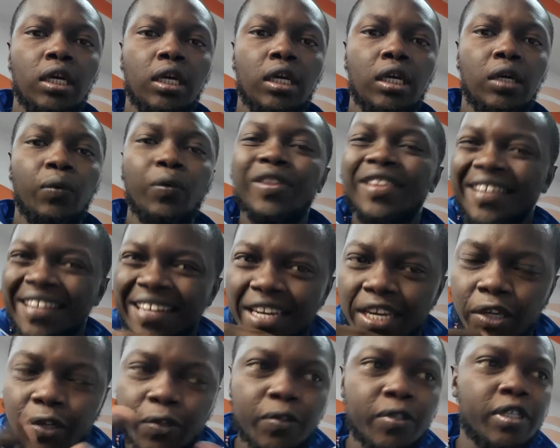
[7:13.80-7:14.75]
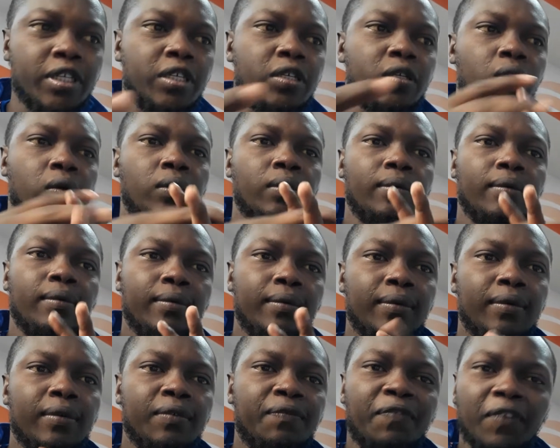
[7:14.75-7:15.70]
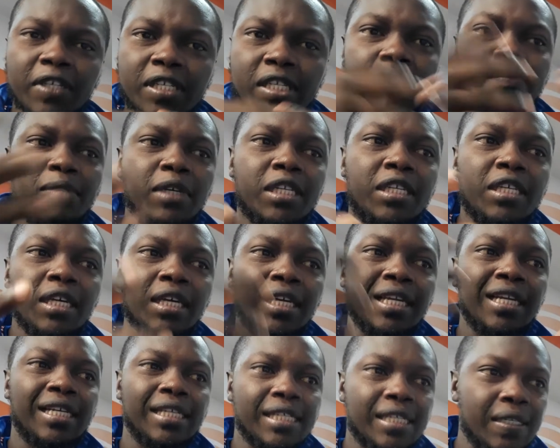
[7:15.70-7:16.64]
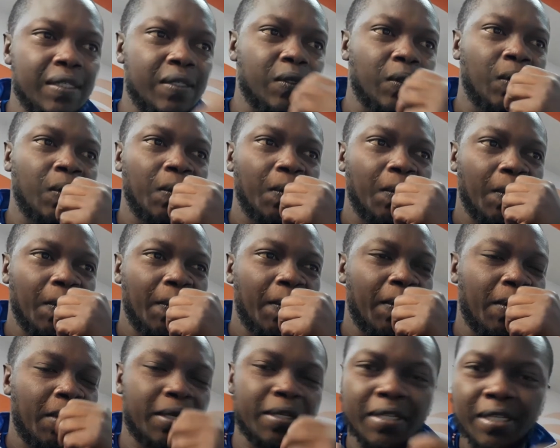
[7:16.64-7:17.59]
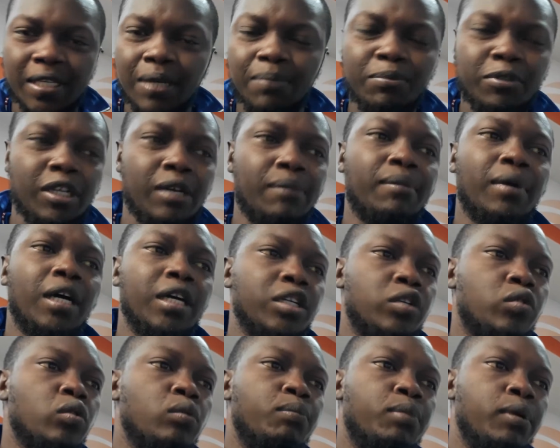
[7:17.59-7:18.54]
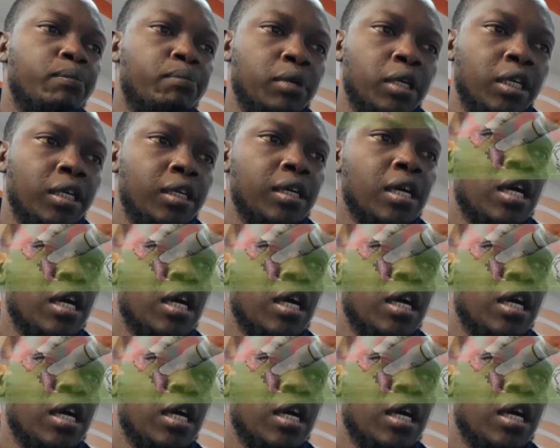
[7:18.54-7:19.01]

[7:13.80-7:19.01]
with a new season. First meeting in a season in September, it will be big.